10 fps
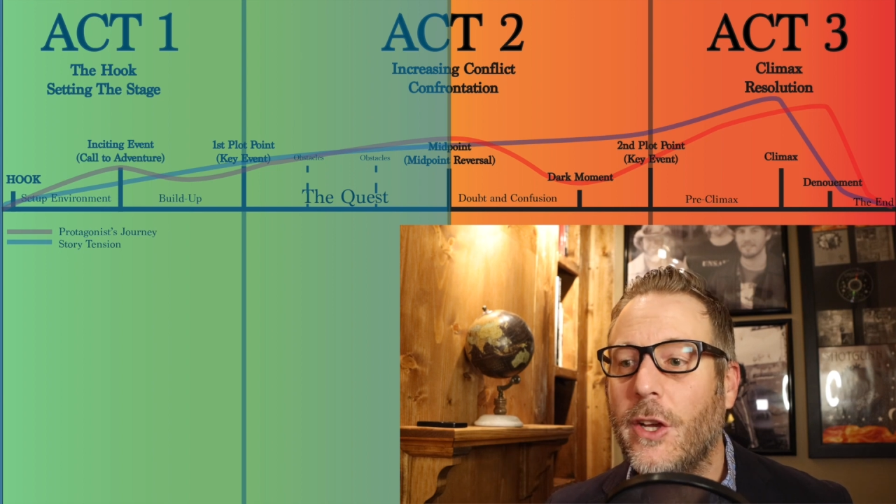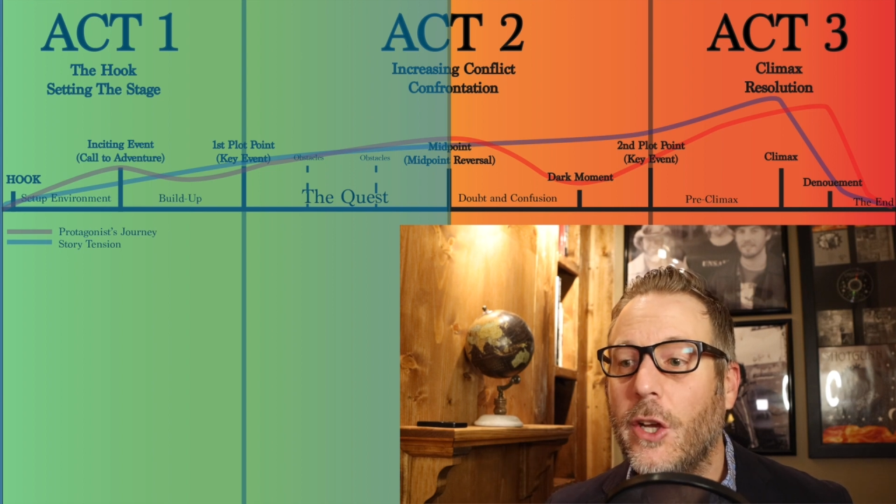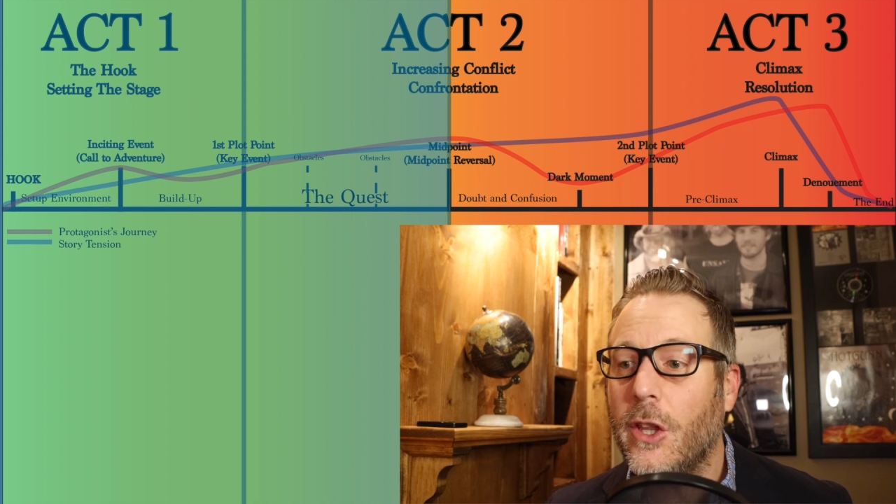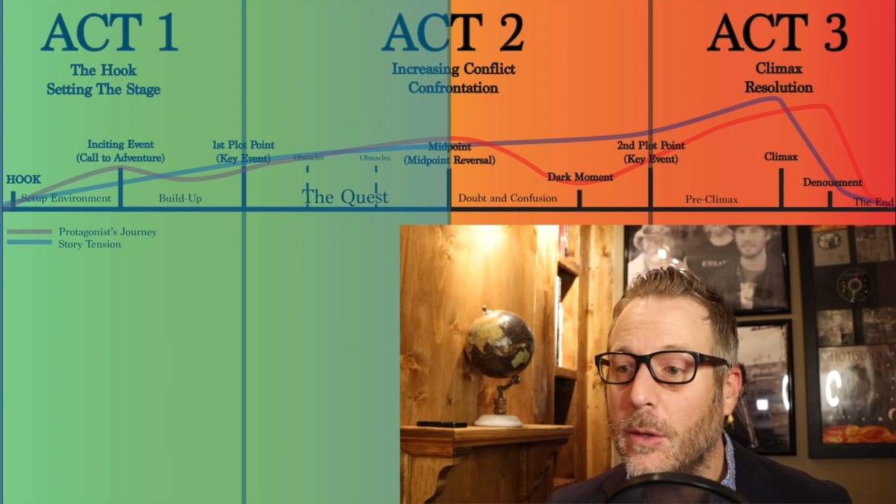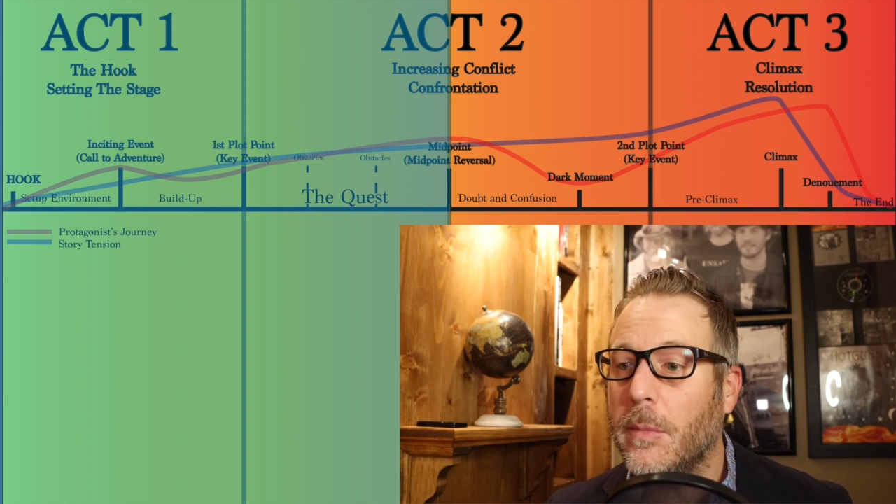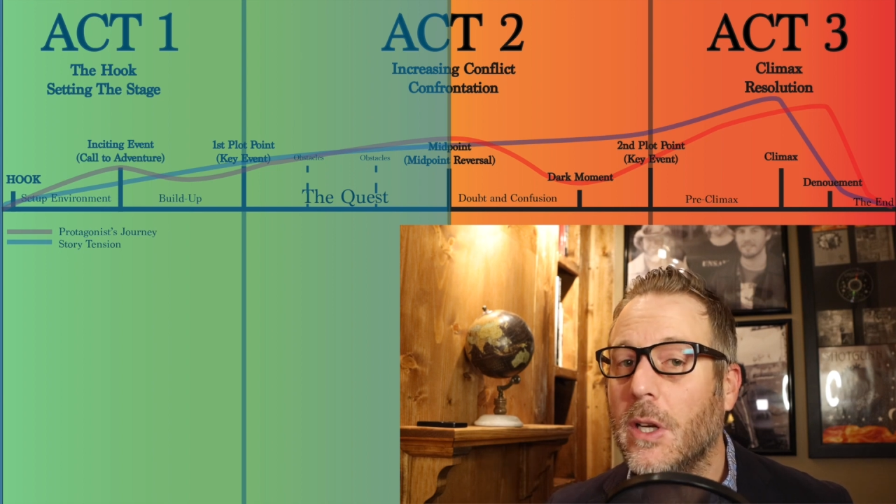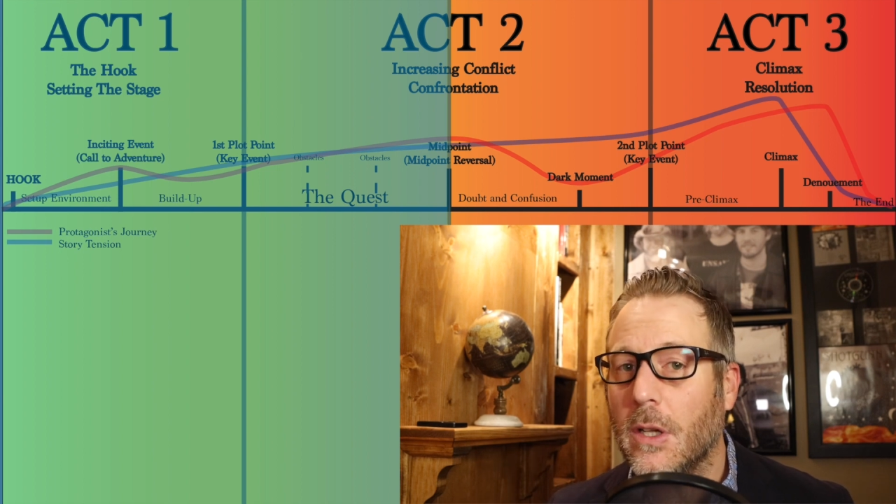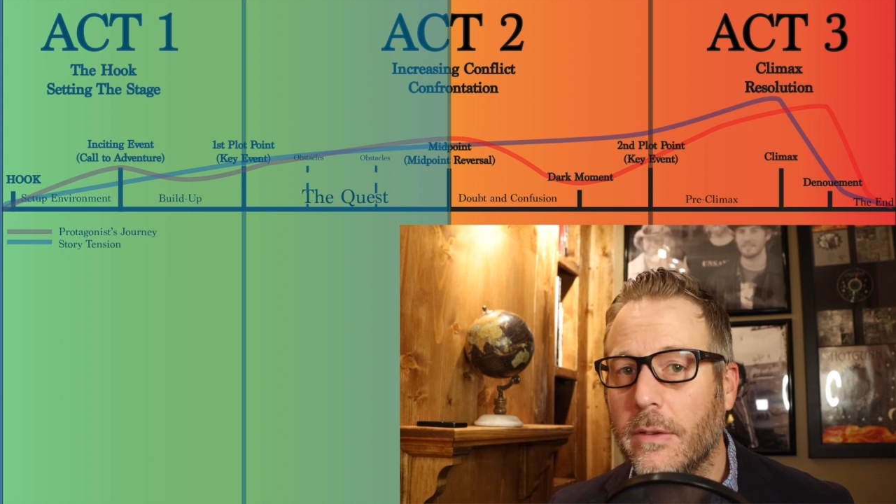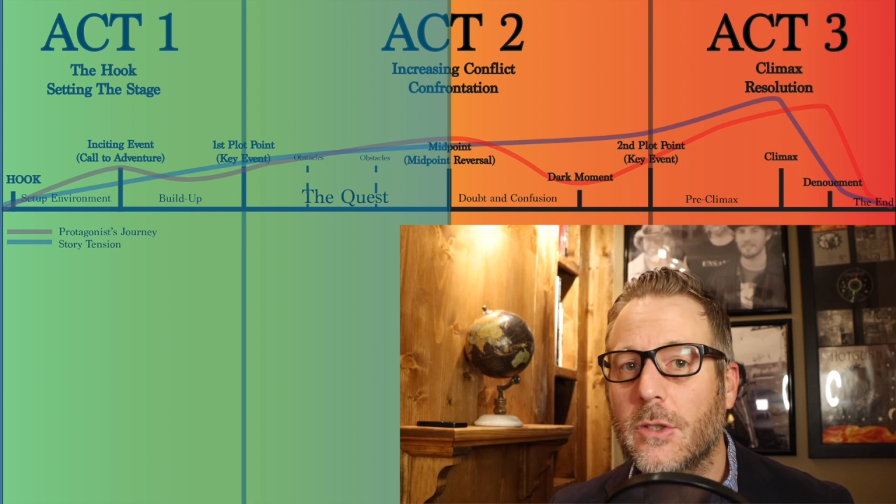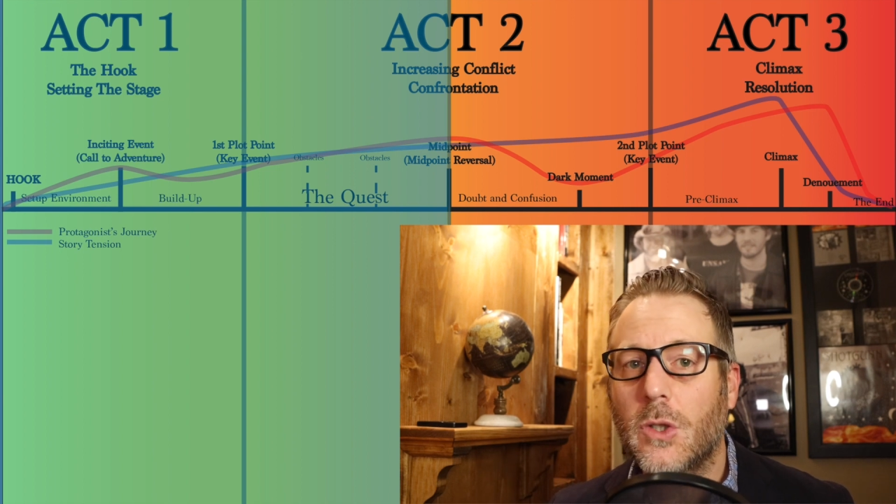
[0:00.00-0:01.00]
in the middle
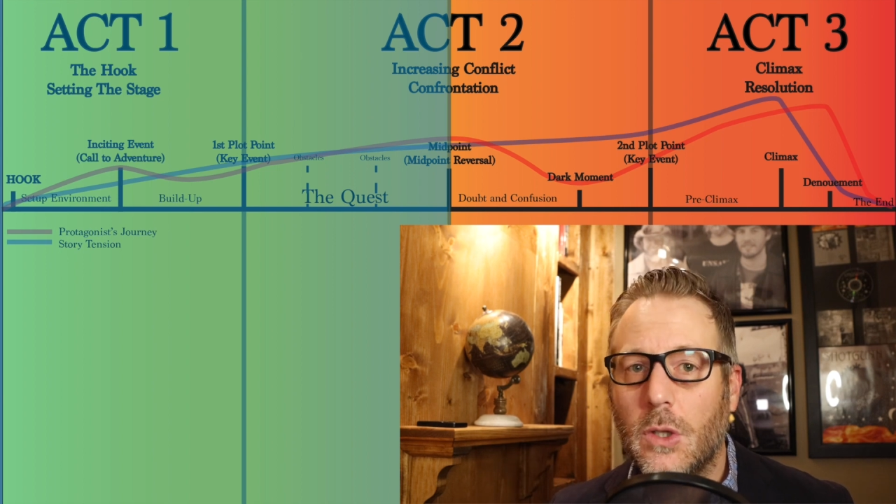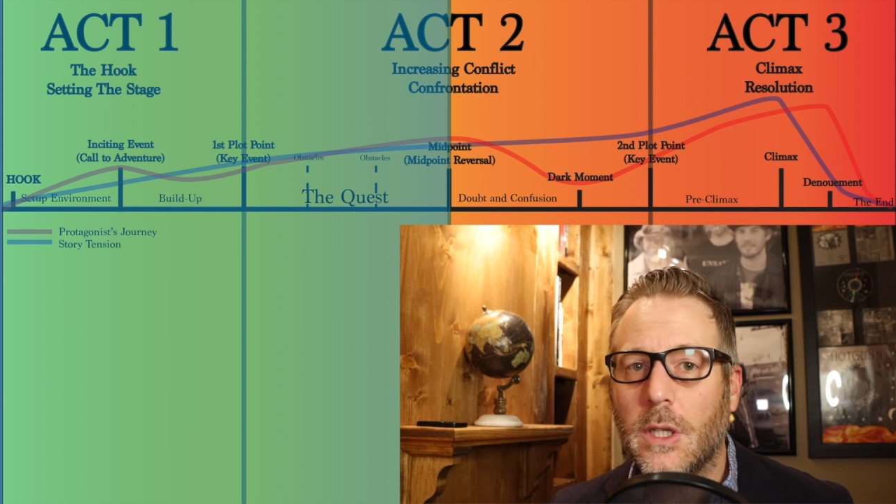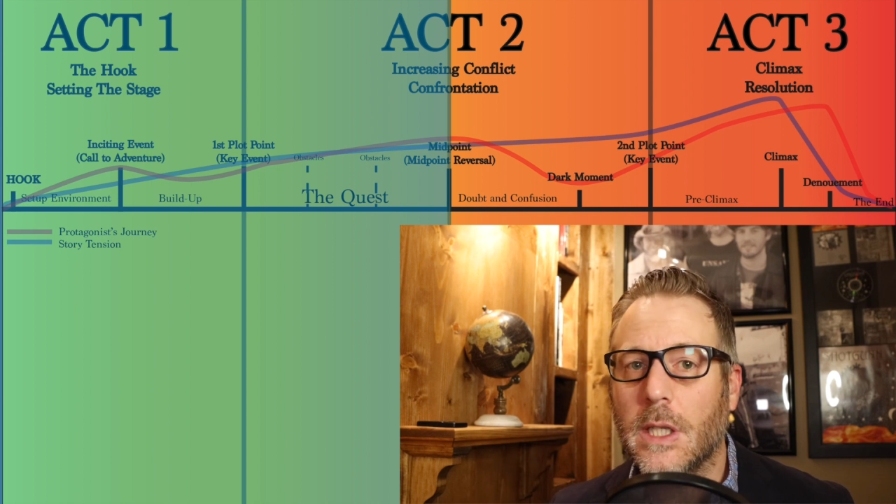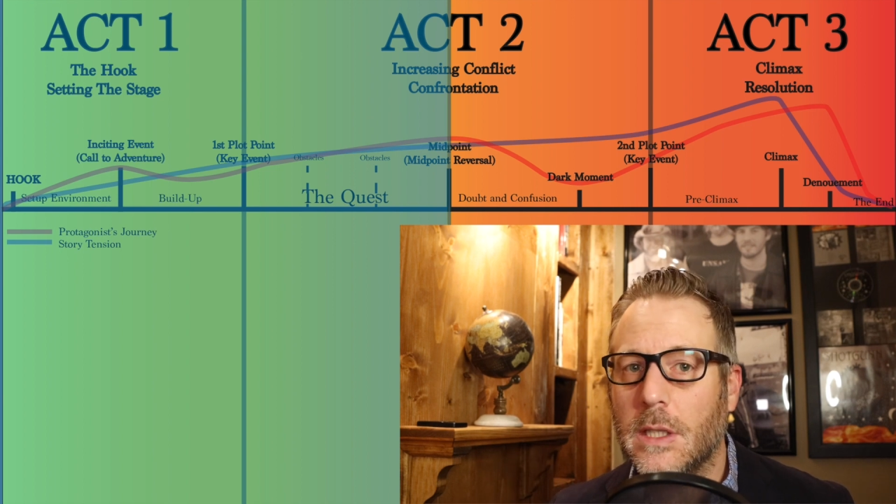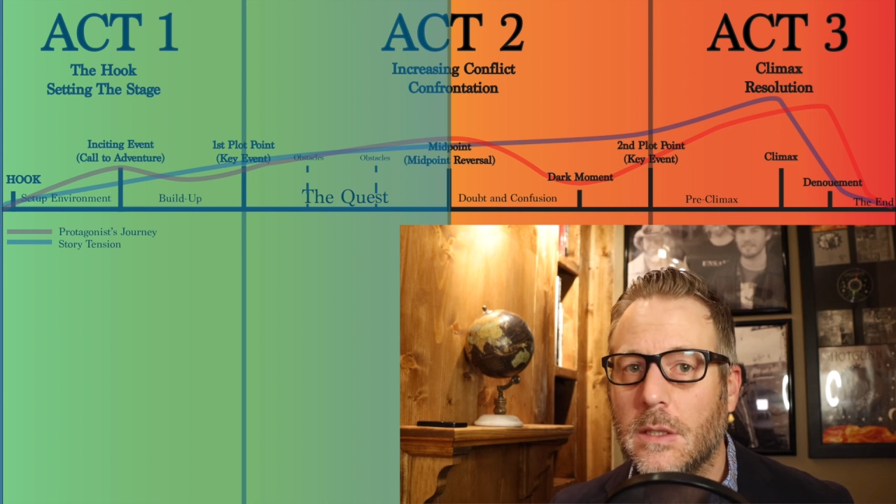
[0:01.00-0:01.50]
of the story.